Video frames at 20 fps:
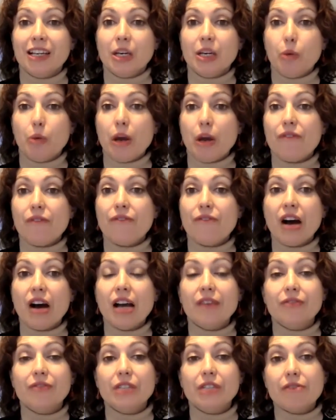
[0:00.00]
where
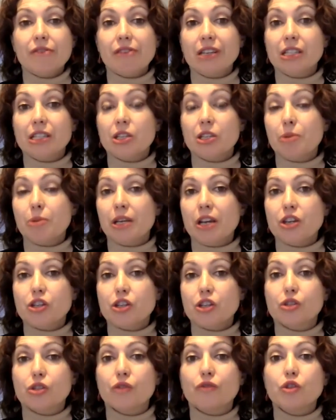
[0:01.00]
5 different
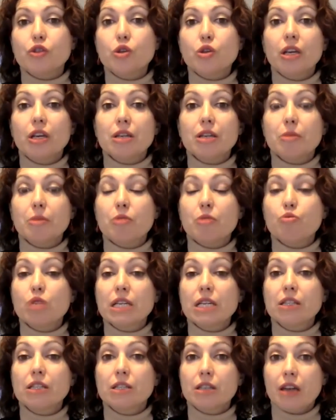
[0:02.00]
denominations of Judaism are
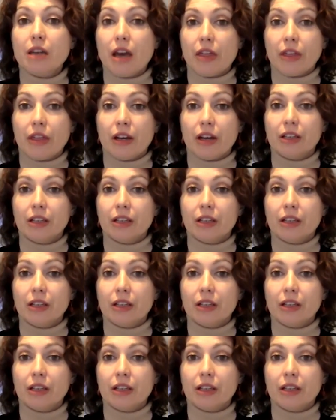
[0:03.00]
working together.